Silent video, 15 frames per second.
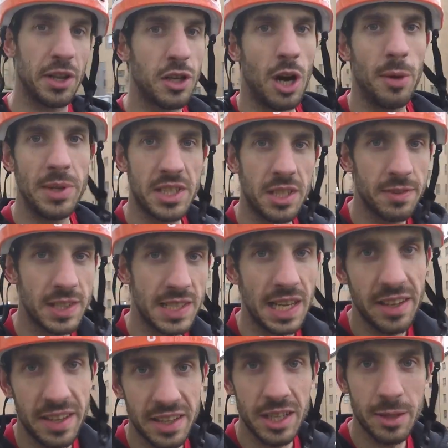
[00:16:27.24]
comments if there's
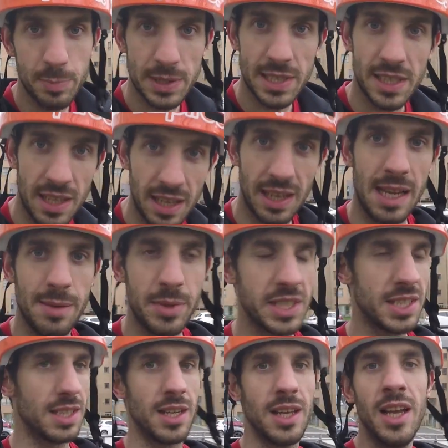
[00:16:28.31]
anything you'd particularly like me
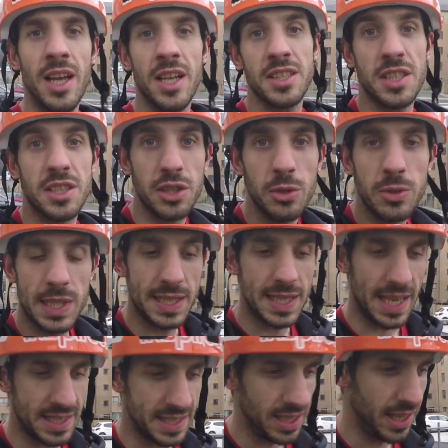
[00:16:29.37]
to do to
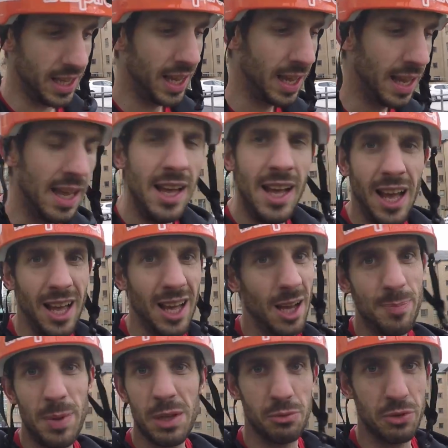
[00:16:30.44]
test it.
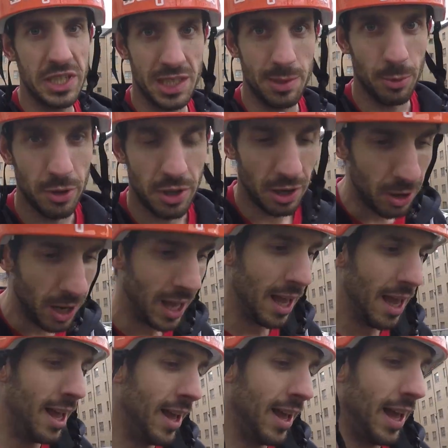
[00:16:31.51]
Be reasonable though.
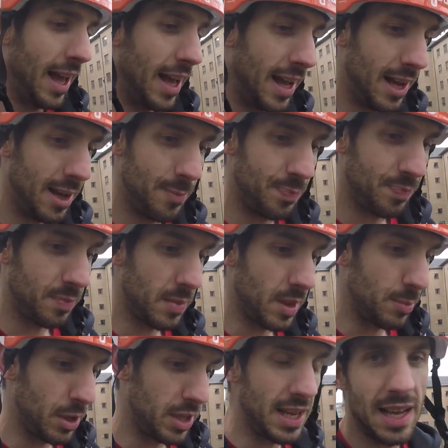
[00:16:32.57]

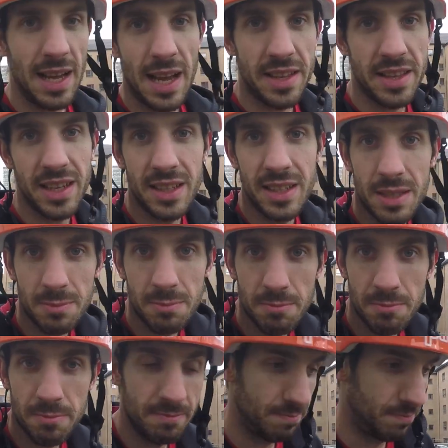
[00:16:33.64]
But yeah, I think
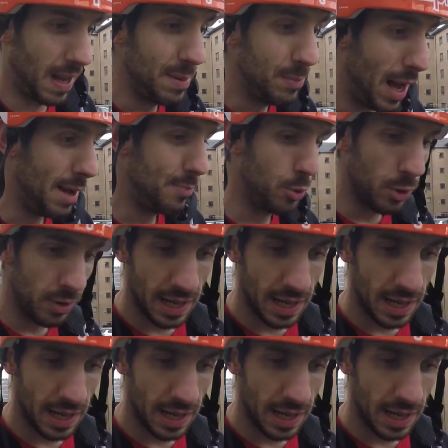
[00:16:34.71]
I'm happy with